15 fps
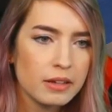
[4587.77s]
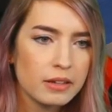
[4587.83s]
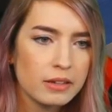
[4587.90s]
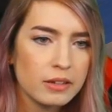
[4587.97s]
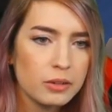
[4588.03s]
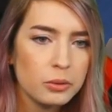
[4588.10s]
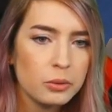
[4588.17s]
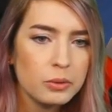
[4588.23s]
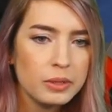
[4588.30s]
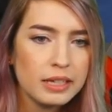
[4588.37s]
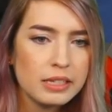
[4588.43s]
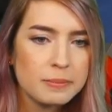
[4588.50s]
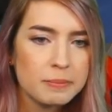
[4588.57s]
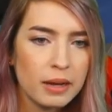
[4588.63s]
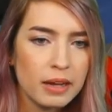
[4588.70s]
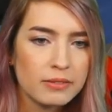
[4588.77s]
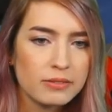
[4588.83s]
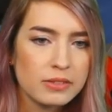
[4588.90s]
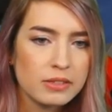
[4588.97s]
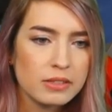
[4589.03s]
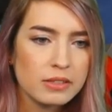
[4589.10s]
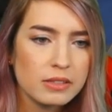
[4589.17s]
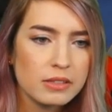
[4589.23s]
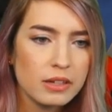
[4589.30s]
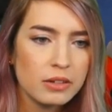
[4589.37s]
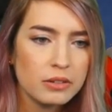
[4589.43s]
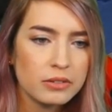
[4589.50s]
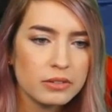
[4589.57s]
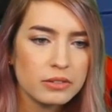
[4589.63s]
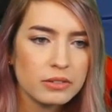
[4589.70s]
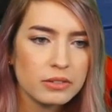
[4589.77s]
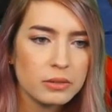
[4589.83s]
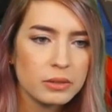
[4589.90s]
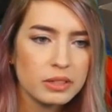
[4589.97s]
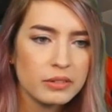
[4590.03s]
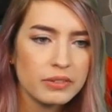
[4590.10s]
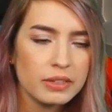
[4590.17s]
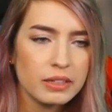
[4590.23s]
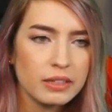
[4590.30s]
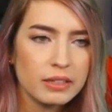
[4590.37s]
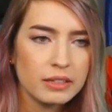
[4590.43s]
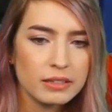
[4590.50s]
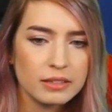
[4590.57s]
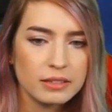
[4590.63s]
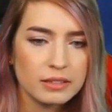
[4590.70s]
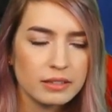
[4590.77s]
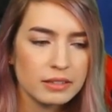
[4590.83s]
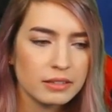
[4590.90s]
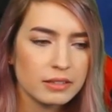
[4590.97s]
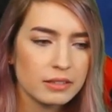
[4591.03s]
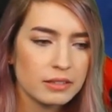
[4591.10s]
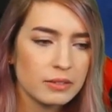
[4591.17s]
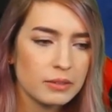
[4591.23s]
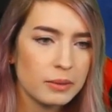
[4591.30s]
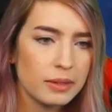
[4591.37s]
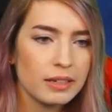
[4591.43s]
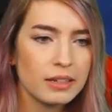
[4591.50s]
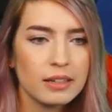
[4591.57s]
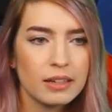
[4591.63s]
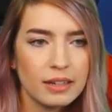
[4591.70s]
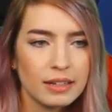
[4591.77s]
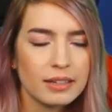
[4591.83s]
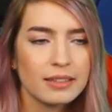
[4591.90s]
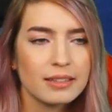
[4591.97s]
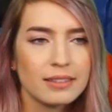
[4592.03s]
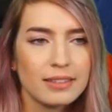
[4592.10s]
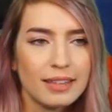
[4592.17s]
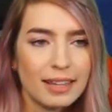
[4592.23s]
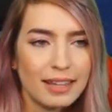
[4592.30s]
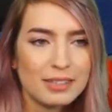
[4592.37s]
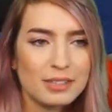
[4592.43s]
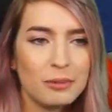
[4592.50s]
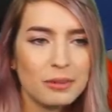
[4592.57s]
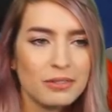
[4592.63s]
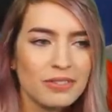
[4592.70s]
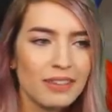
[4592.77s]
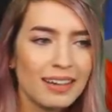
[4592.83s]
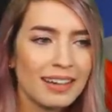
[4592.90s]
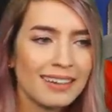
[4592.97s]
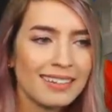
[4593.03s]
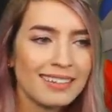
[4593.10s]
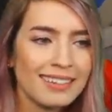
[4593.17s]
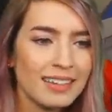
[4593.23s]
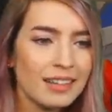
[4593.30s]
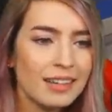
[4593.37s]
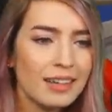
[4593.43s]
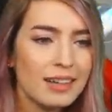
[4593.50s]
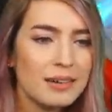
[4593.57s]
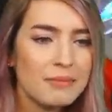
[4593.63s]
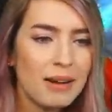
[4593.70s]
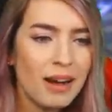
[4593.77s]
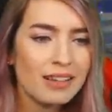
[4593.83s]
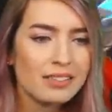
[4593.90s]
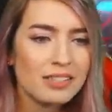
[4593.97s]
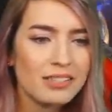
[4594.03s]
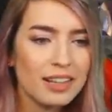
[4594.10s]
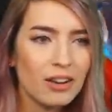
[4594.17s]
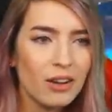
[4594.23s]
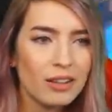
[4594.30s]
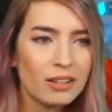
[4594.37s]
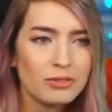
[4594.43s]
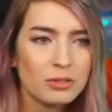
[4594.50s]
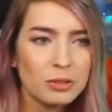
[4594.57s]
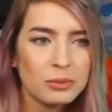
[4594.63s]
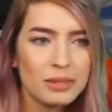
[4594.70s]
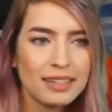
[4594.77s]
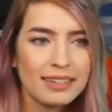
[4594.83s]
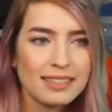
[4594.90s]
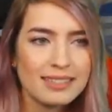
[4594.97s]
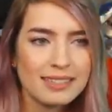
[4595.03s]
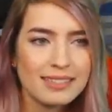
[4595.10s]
Who needs buffs? No, don't even need it. Don't know why I got it. You guys will be fine. Boss will take all of 2 hits.